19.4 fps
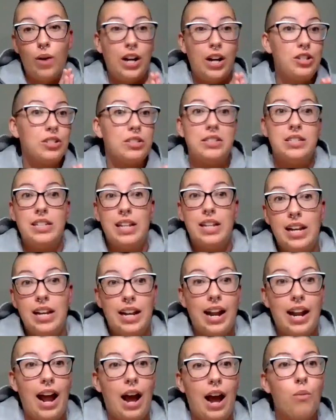And so I
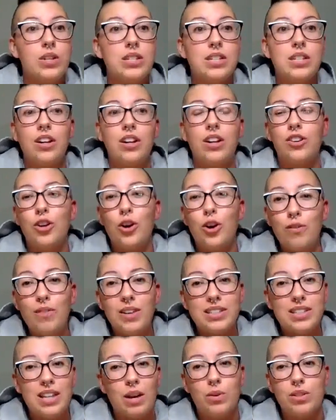just did. And I wasn't
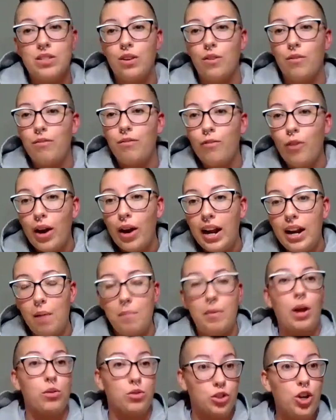nervous. I wasn't
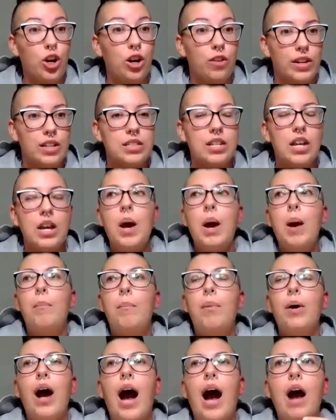afraid. I mean, I was
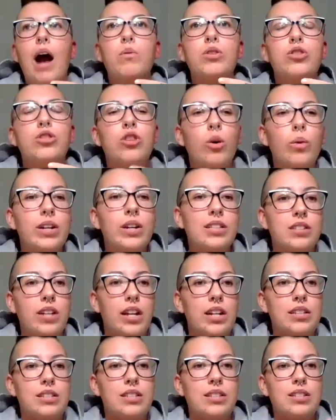nervous, but I
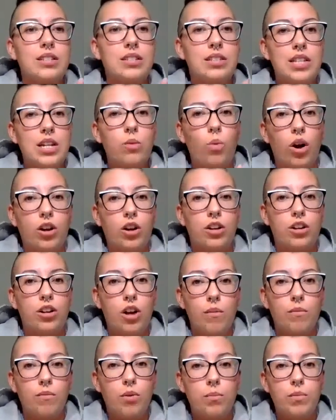was so excited to
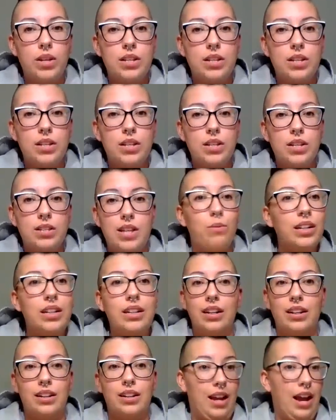see what could come from
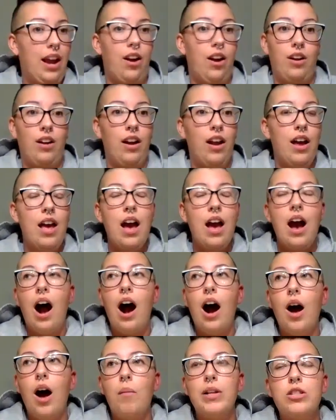this that I really didn't
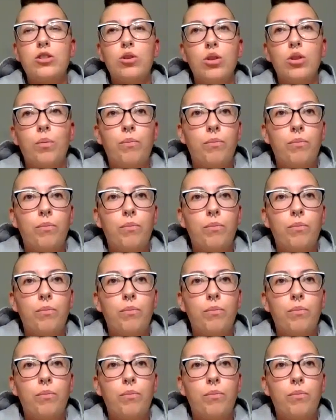care.